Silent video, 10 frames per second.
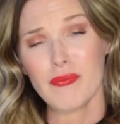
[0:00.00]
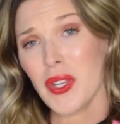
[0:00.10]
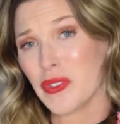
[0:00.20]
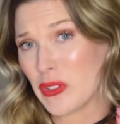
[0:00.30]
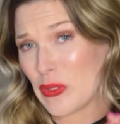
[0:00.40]

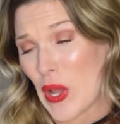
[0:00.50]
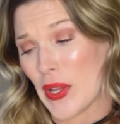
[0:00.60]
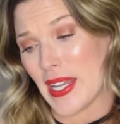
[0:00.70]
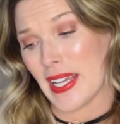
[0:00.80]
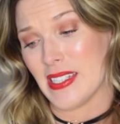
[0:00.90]
as a
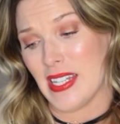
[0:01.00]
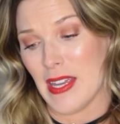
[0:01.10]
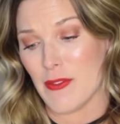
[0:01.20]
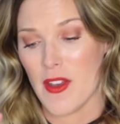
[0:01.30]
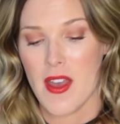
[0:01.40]
slight
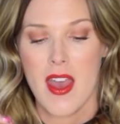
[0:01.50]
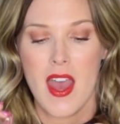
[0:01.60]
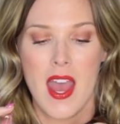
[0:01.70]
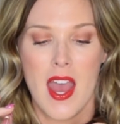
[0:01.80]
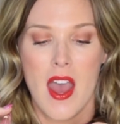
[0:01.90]
negative,
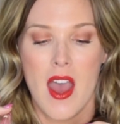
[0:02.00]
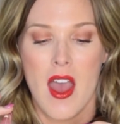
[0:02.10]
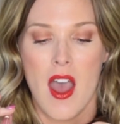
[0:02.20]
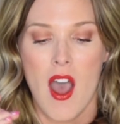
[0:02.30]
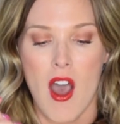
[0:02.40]

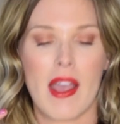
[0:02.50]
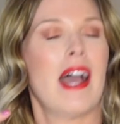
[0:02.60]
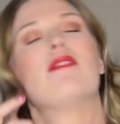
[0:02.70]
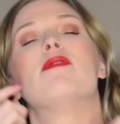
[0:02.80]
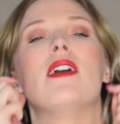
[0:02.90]
I
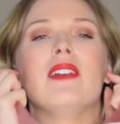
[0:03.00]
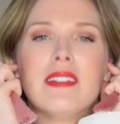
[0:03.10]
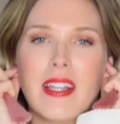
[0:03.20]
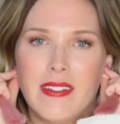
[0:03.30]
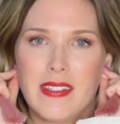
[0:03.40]
have very
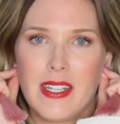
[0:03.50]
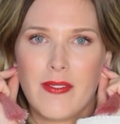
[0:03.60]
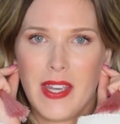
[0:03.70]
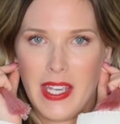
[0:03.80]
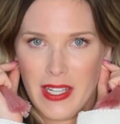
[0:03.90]

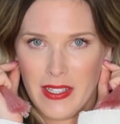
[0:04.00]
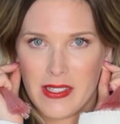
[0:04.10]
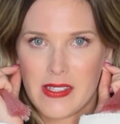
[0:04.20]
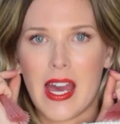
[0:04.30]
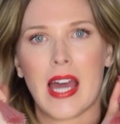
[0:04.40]
sensitive
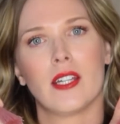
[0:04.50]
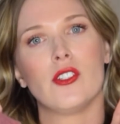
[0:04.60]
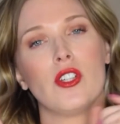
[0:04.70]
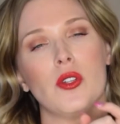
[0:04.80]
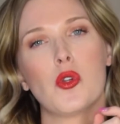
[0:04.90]
ears, and I
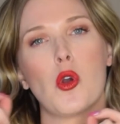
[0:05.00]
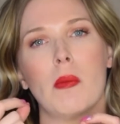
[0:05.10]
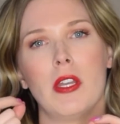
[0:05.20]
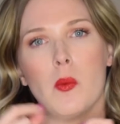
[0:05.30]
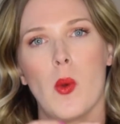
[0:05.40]
do
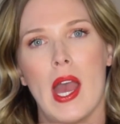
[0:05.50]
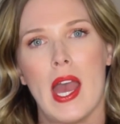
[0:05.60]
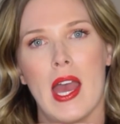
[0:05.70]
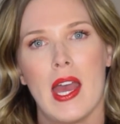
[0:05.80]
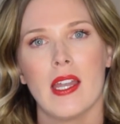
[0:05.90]
normally
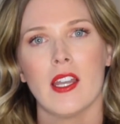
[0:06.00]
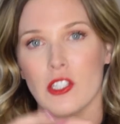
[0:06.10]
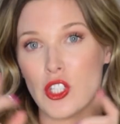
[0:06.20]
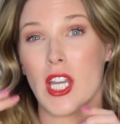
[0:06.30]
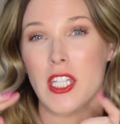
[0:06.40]
wear
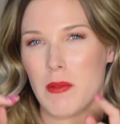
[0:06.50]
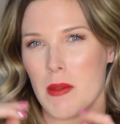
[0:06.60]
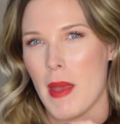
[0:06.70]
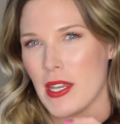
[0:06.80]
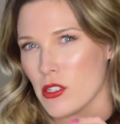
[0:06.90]
like
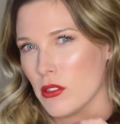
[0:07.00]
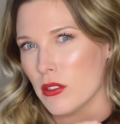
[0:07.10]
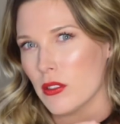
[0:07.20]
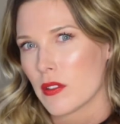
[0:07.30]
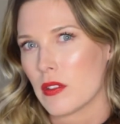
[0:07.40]
genuine metals.